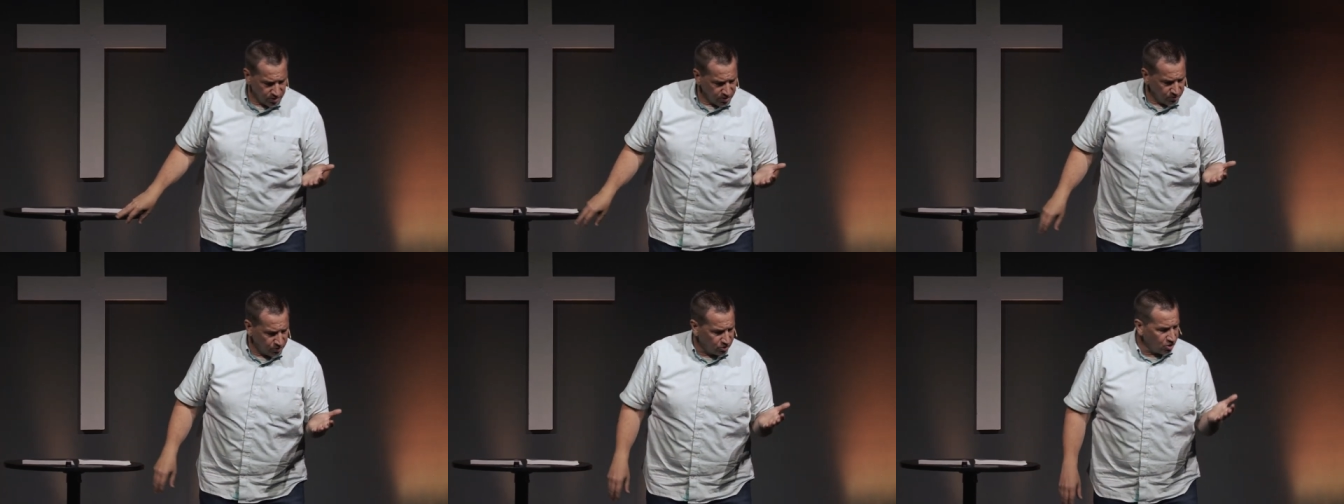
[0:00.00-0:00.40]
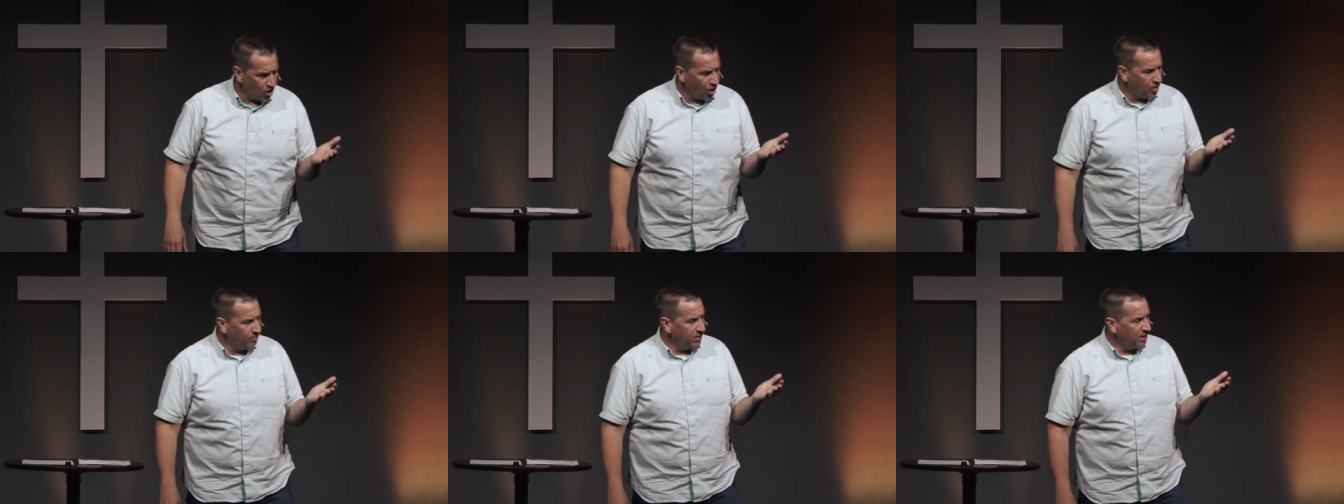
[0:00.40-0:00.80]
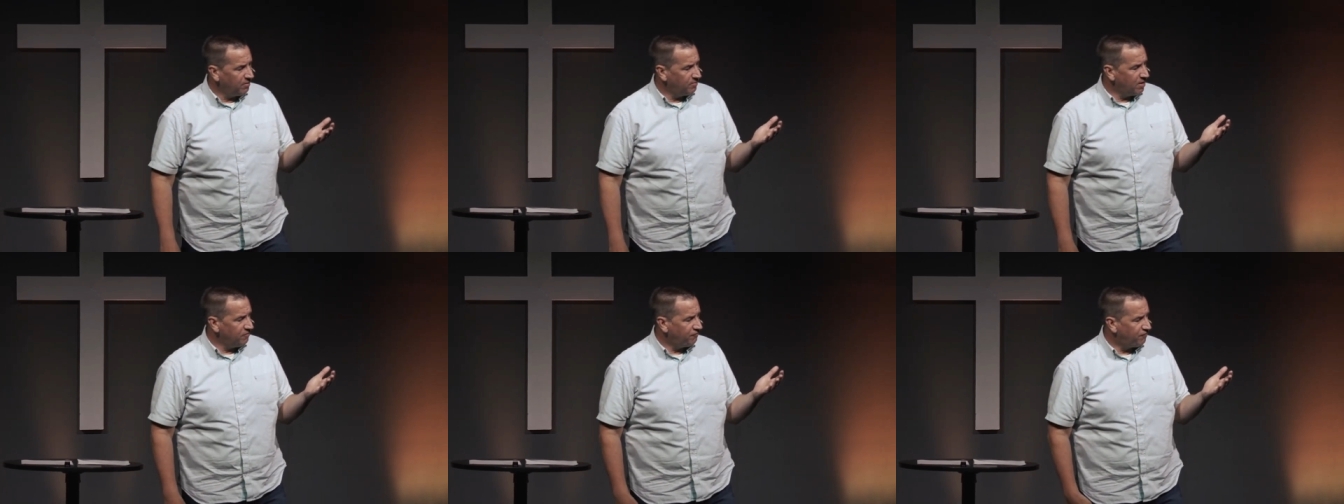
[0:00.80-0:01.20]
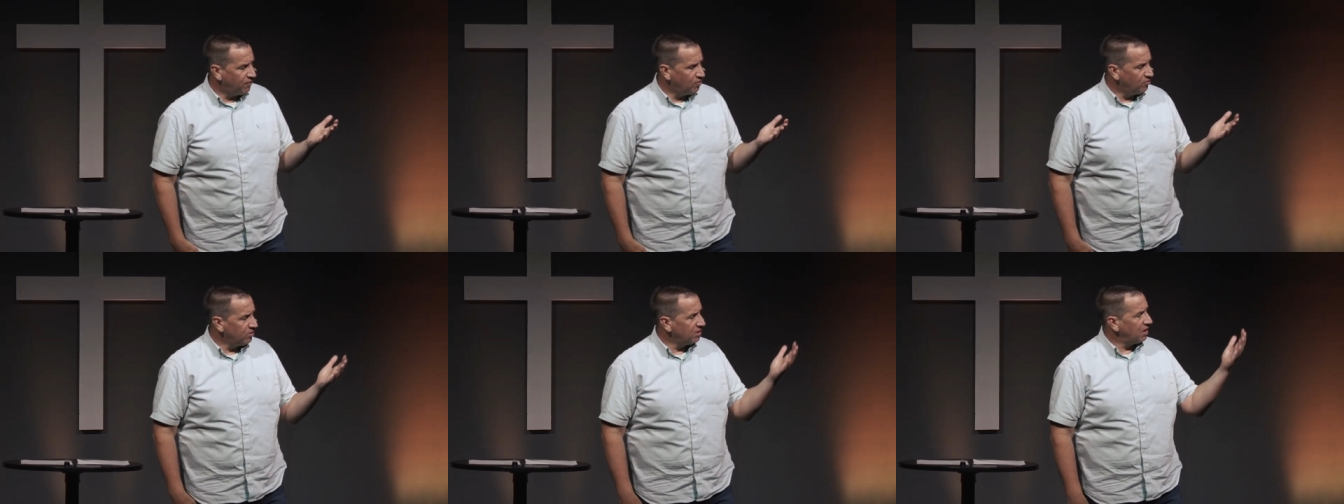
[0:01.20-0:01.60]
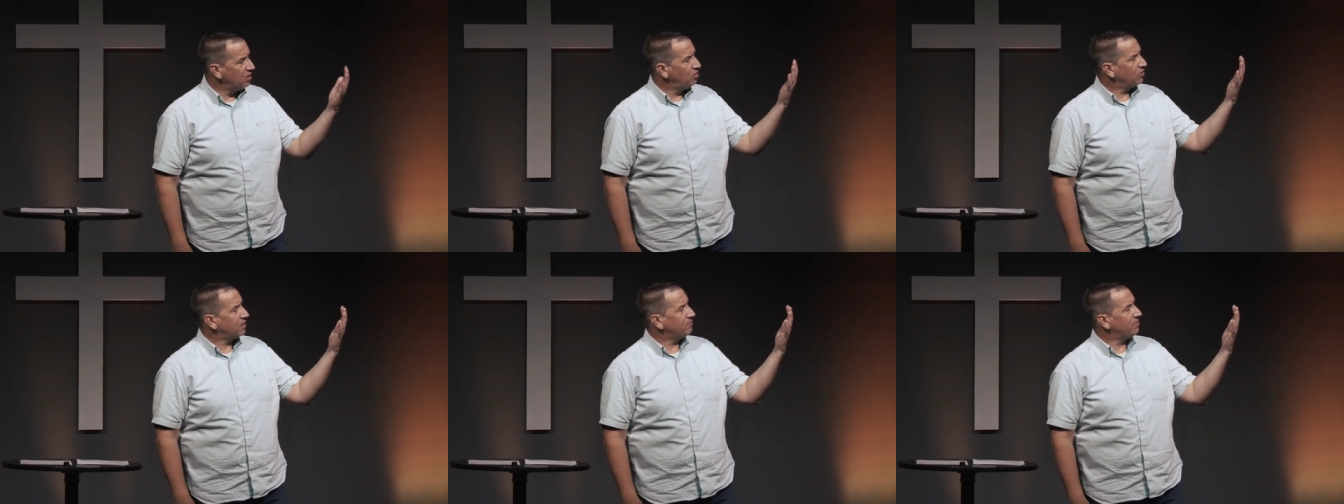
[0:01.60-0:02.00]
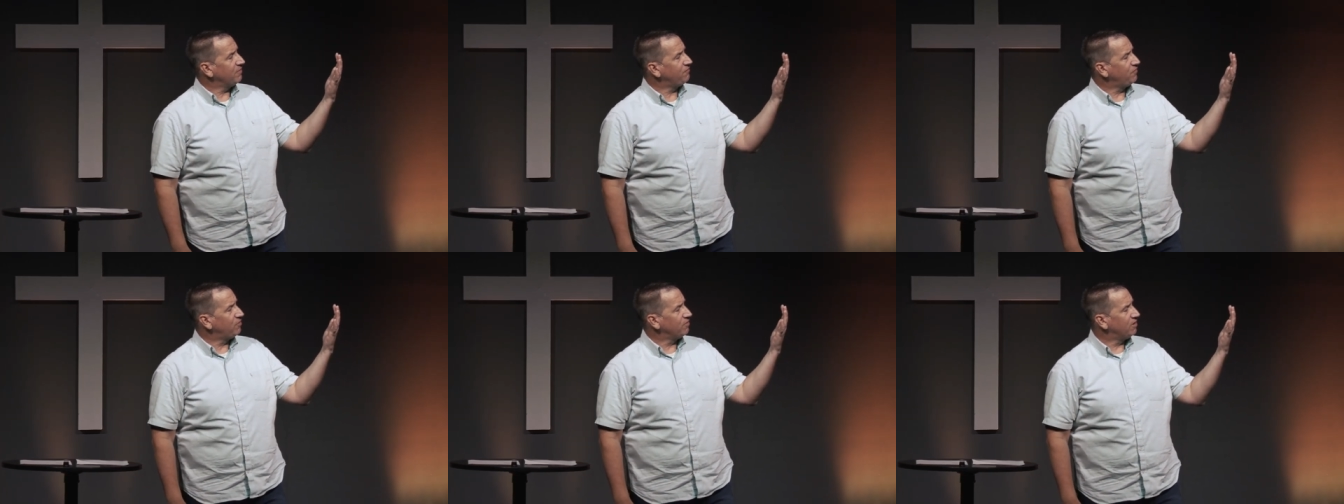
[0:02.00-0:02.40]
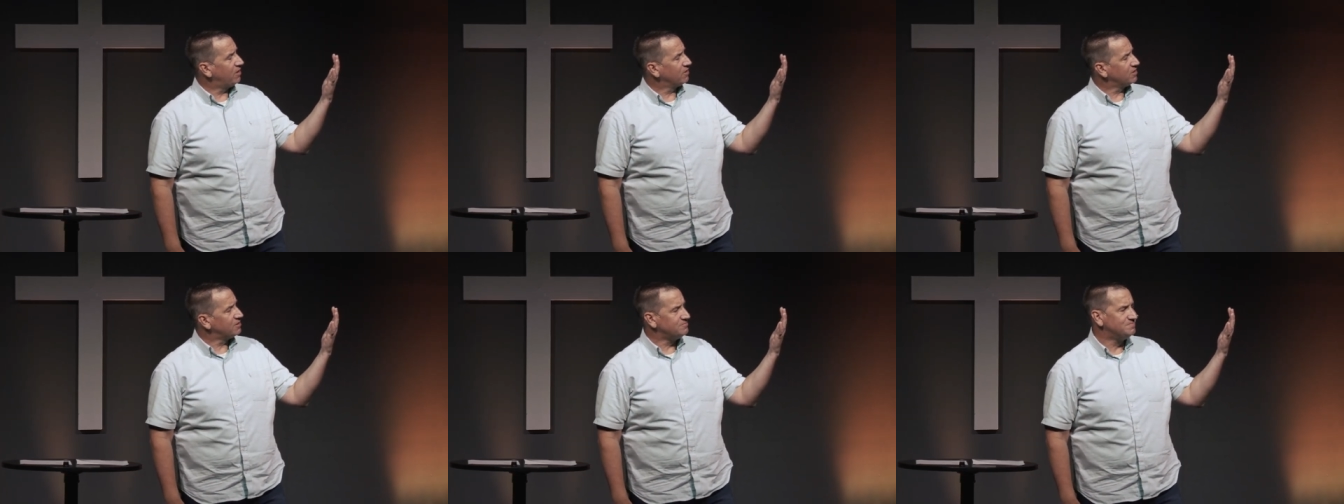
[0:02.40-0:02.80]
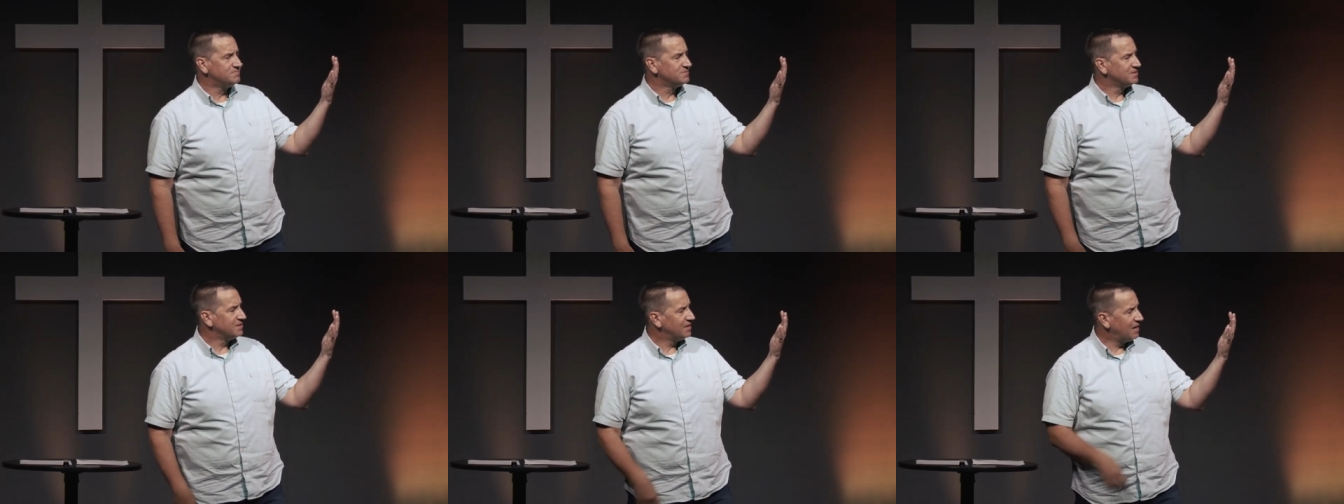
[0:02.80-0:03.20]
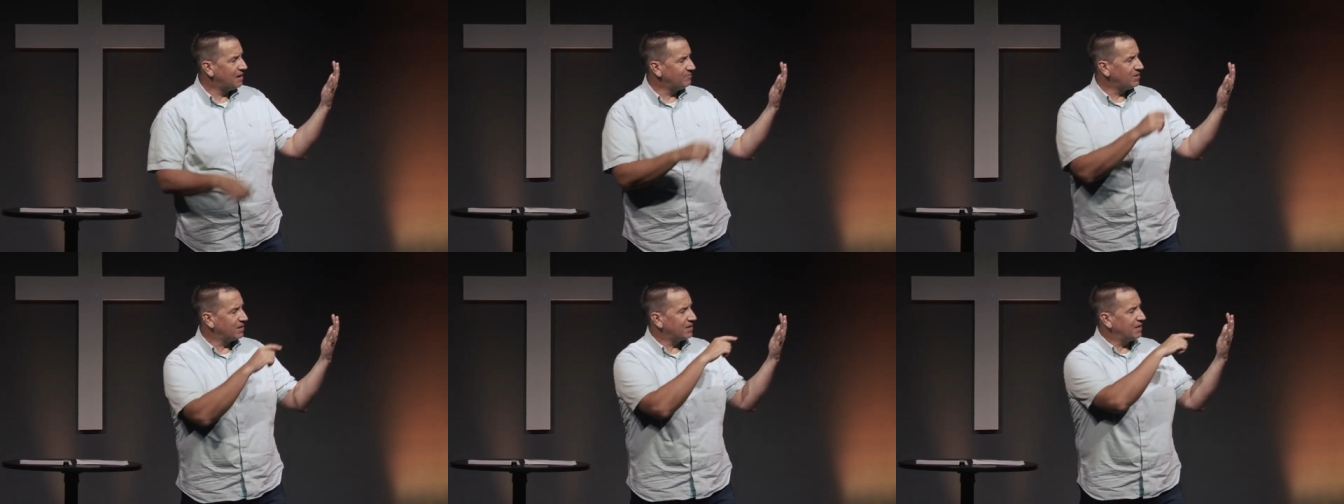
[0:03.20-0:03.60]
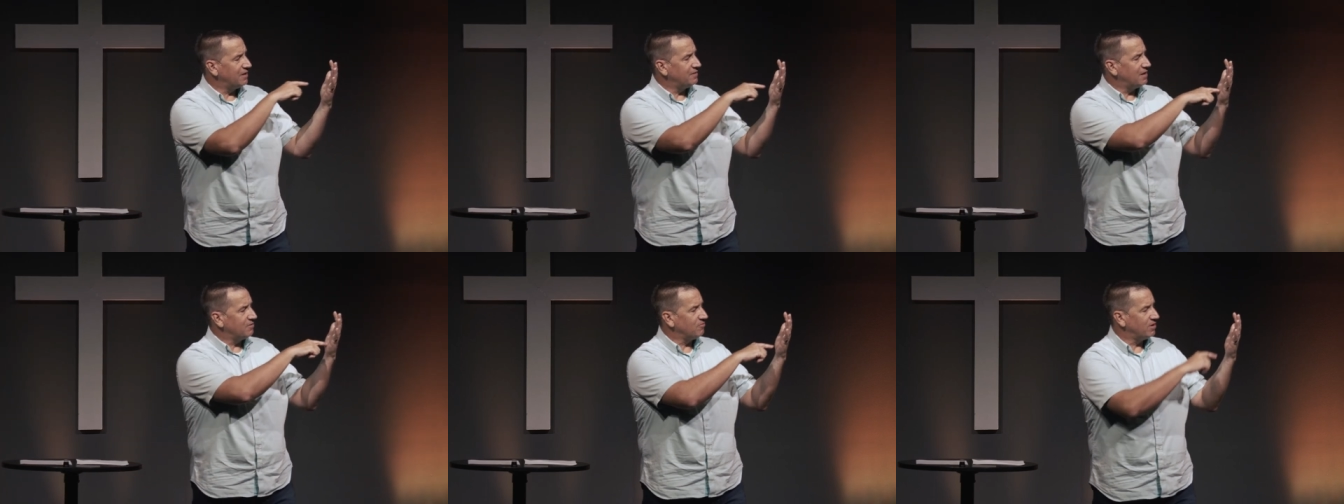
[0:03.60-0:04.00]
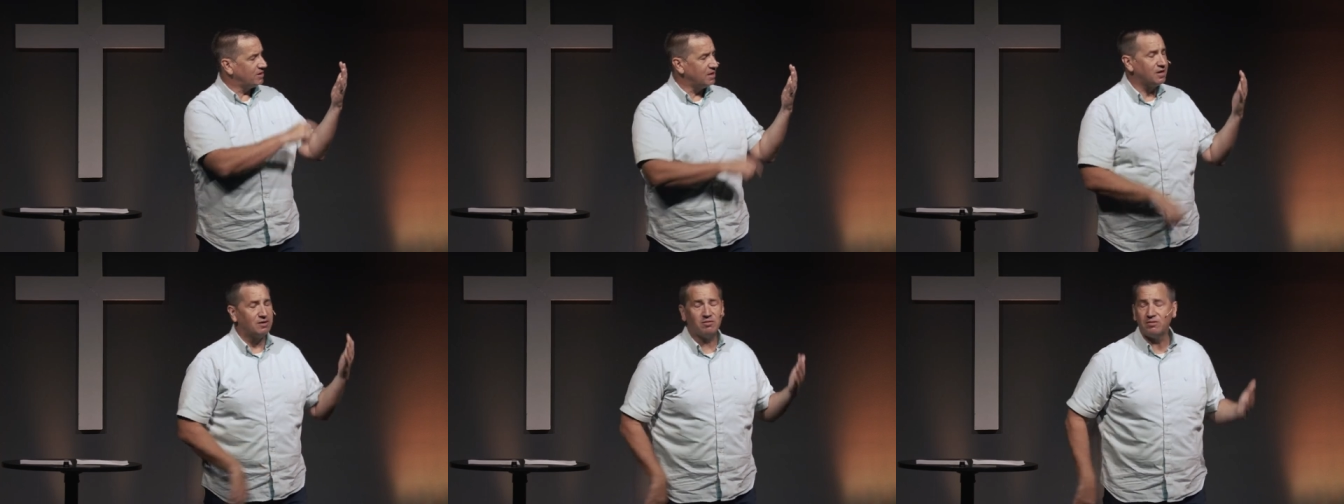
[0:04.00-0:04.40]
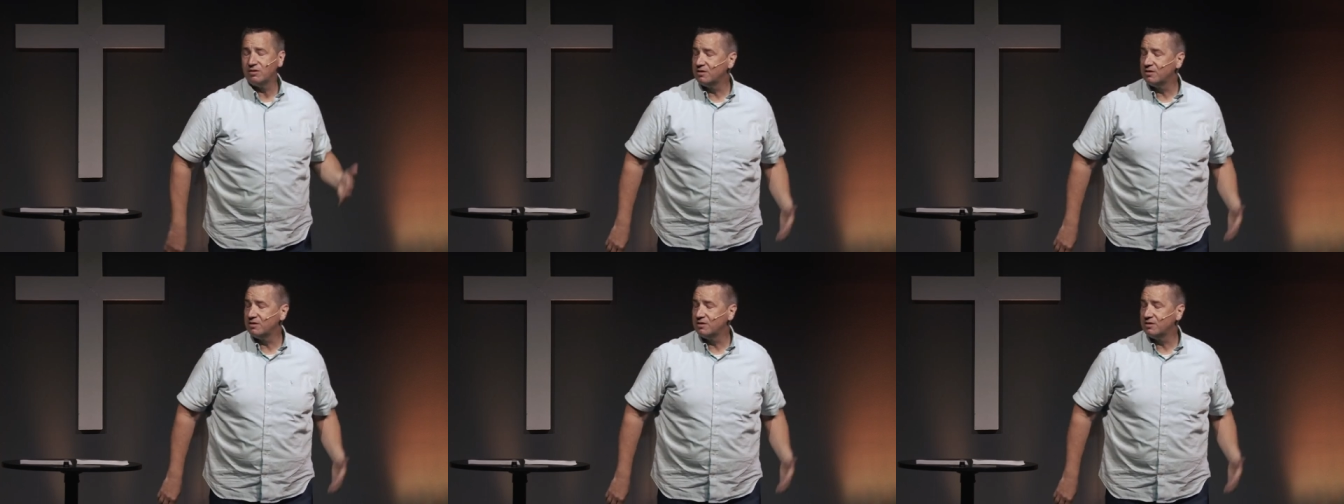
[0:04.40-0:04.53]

will call me on my phone and I'll look at my phone and I'll go, Yeah, I'm not getting that right now.